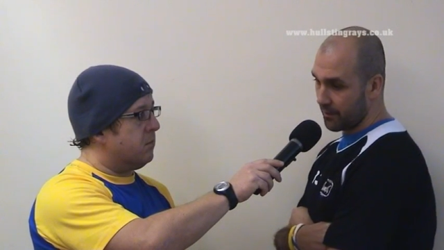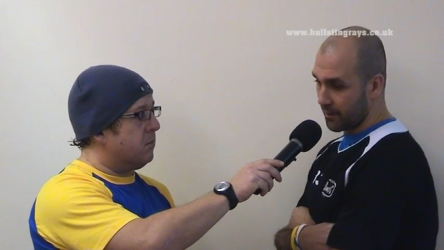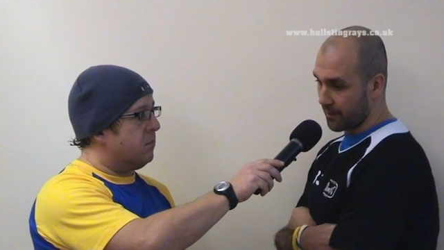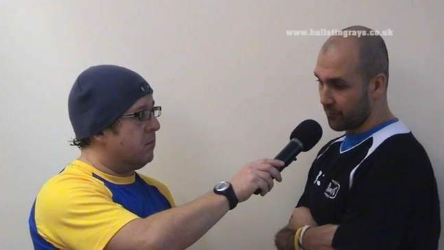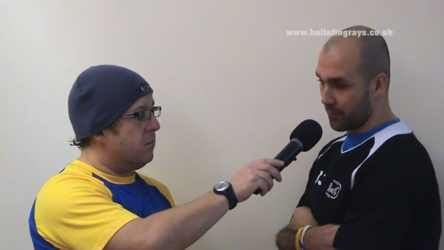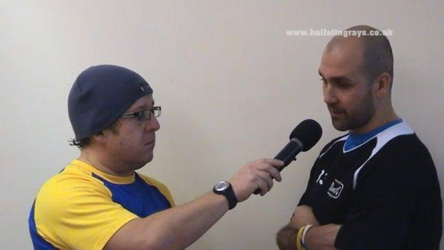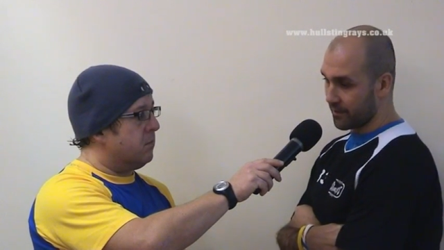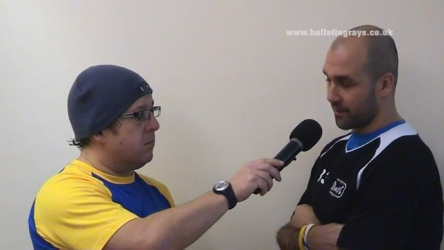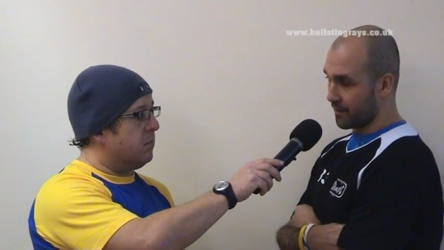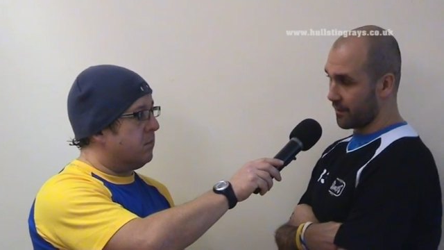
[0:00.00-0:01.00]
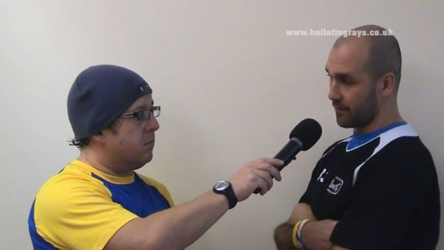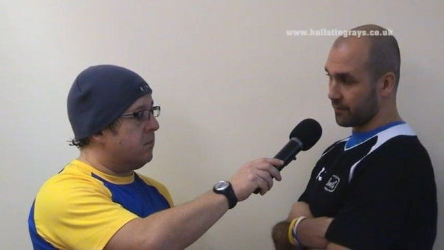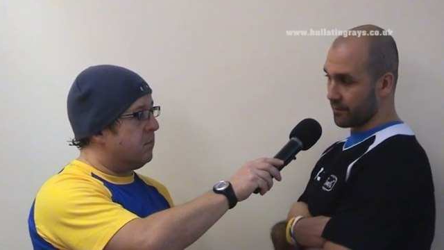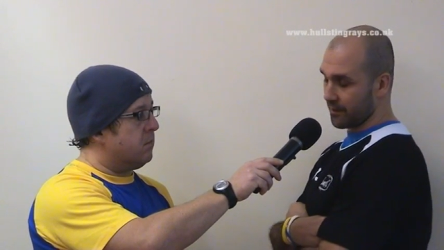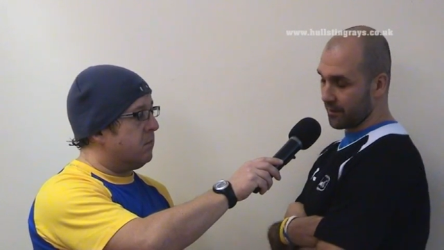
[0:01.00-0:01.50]
Speaker 1: I don't mind getting hit, I'll
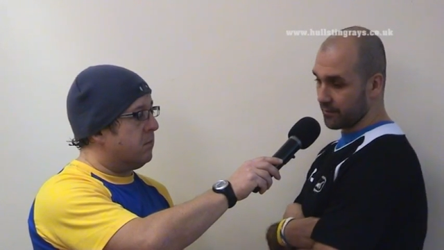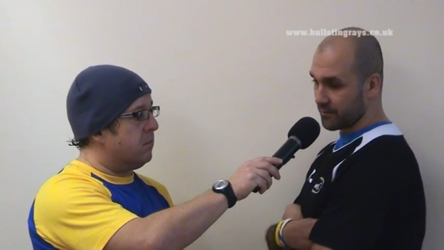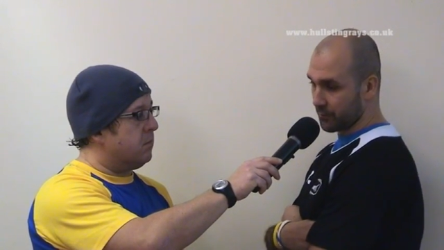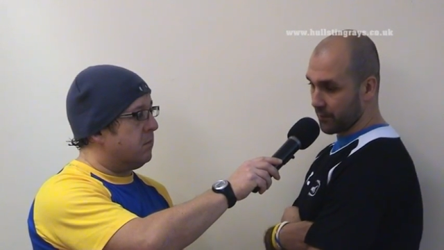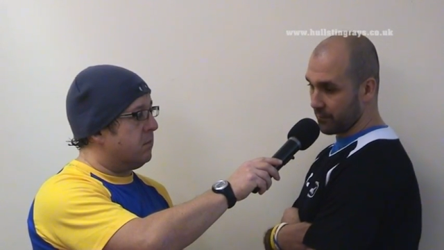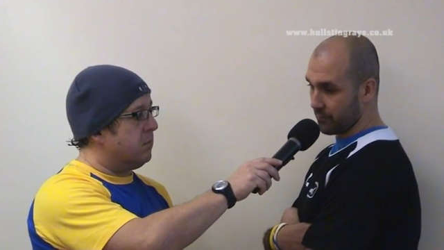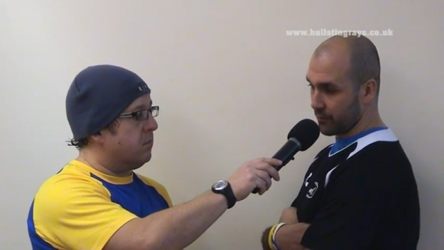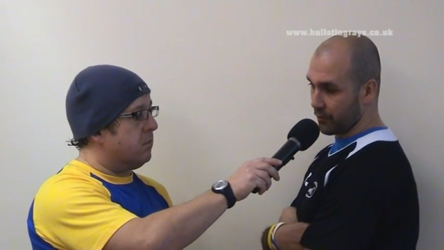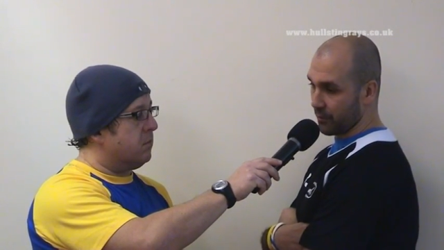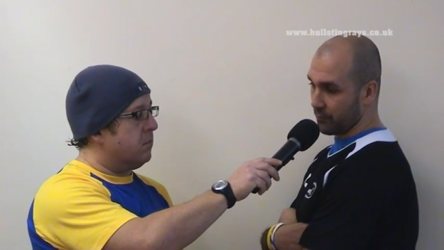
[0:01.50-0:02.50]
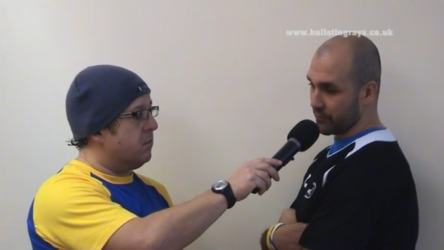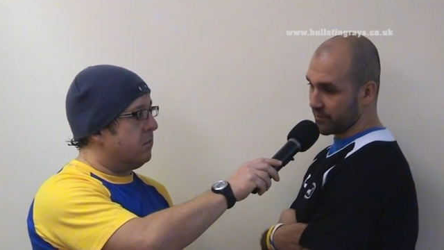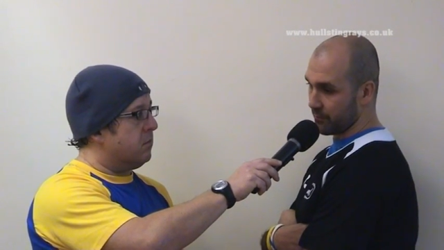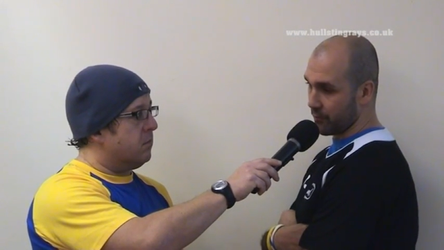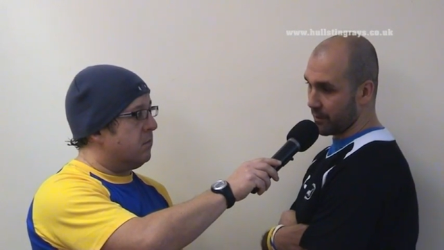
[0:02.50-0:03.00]
take hits, but when you elbow
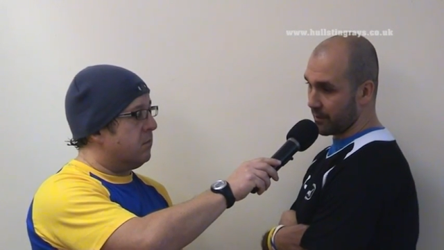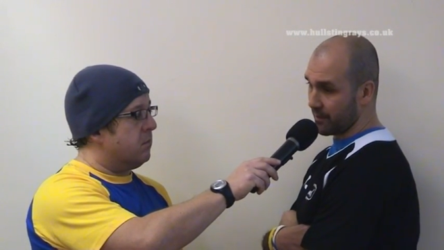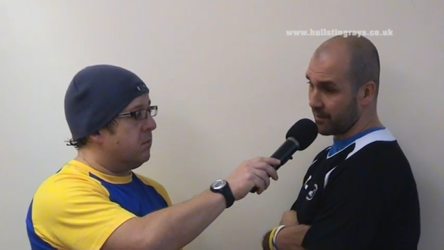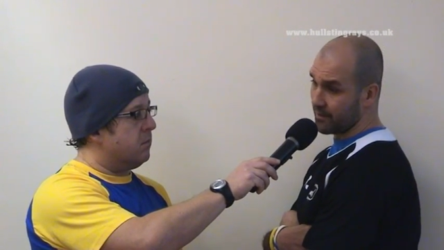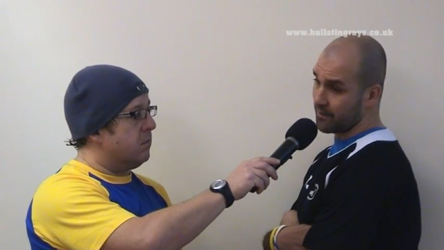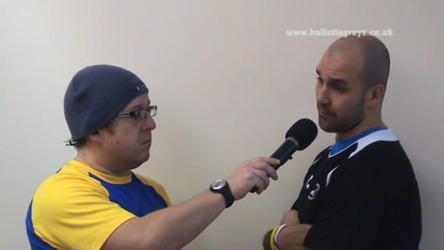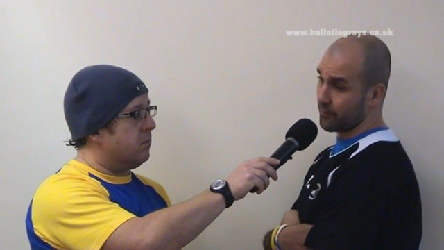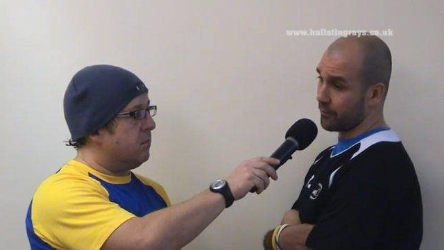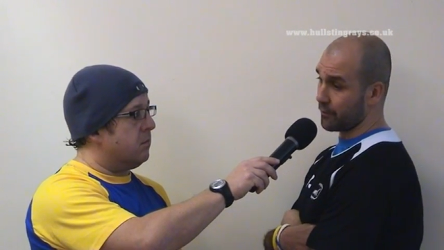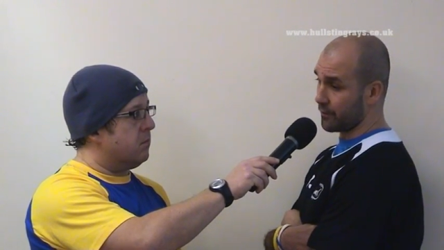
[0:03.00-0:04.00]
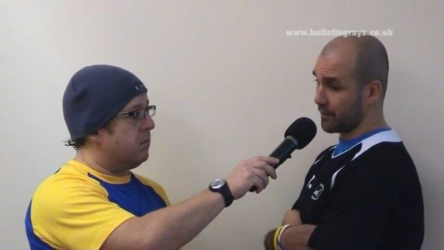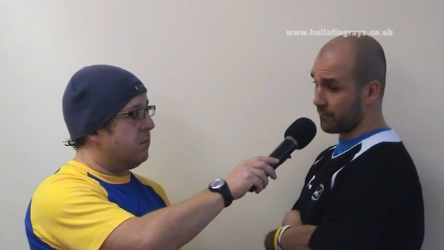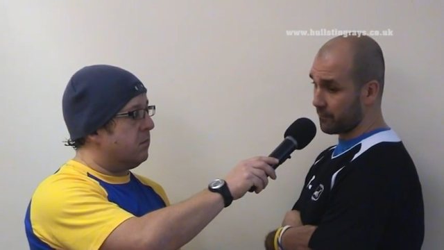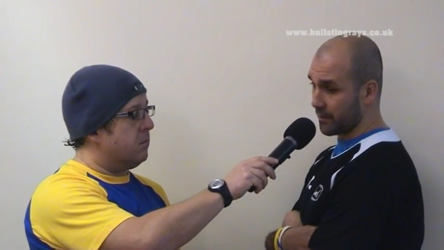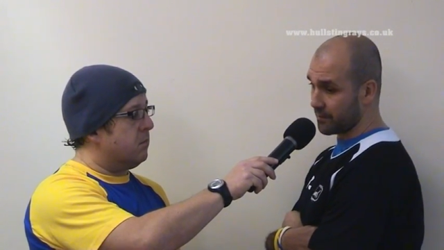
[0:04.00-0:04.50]
someone, and he did it earlier, he
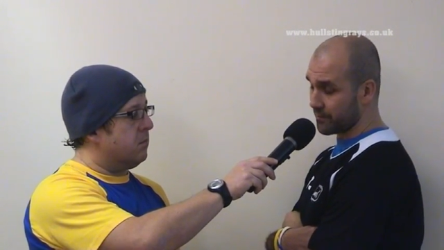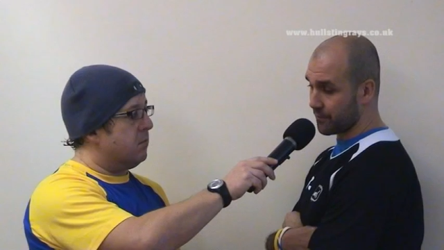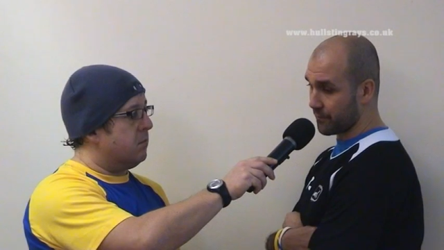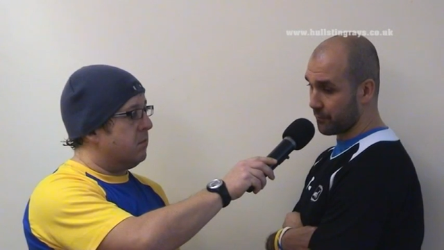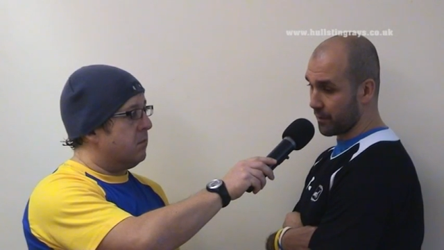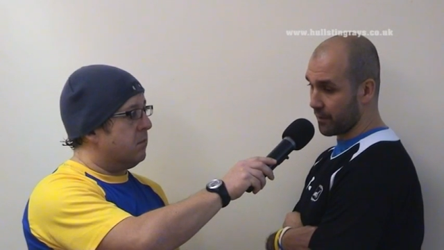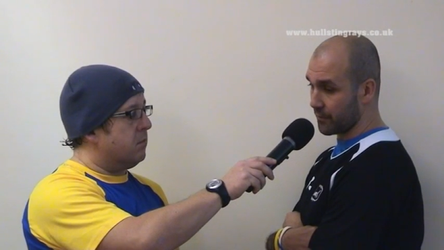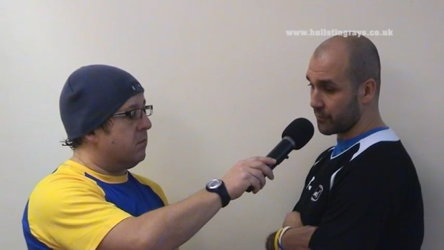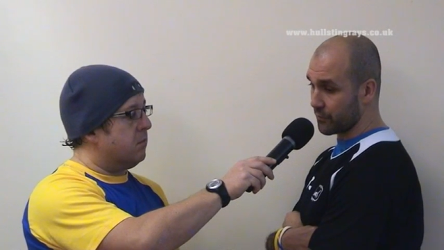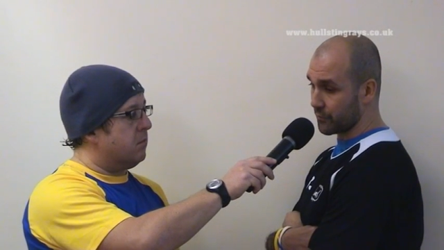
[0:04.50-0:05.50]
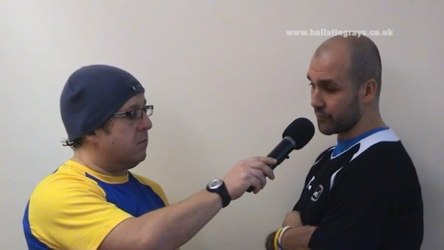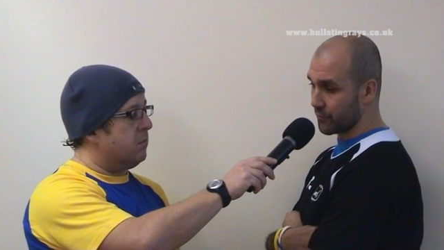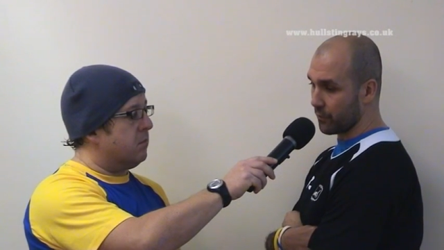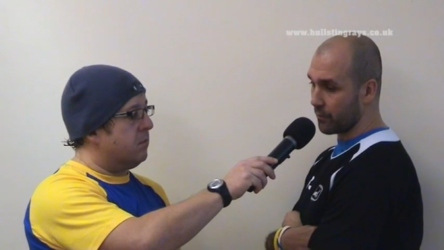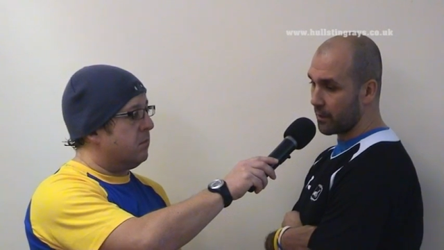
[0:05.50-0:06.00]
hit Bannister from behind too,
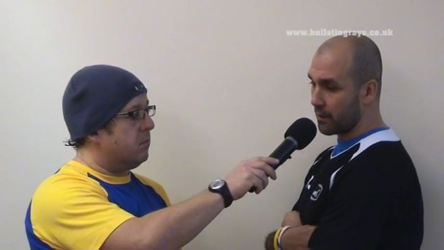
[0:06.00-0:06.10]
so